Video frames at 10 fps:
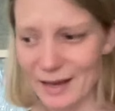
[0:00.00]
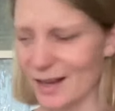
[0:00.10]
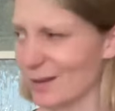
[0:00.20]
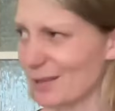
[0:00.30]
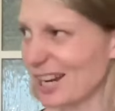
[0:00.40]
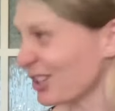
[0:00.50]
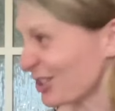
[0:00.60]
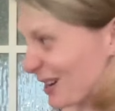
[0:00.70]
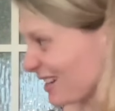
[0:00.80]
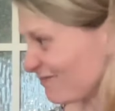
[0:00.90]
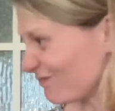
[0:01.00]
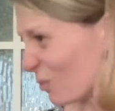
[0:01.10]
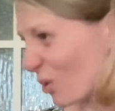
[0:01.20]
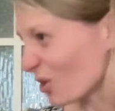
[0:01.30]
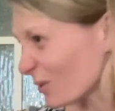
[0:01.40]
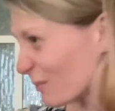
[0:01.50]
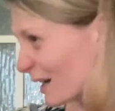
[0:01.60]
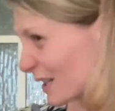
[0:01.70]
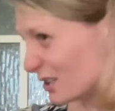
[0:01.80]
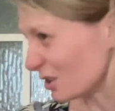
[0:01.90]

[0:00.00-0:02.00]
I mean, I don't know, I walk my